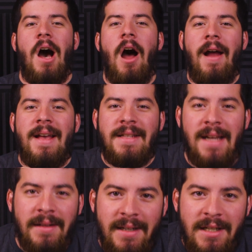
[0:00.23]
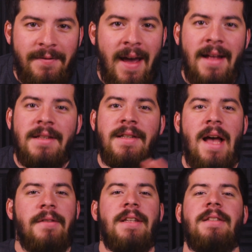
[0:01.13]
All right, Celtics fans,
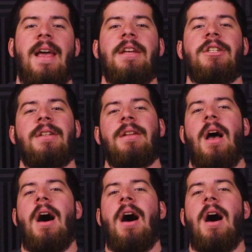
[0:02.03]
Celtics Nation,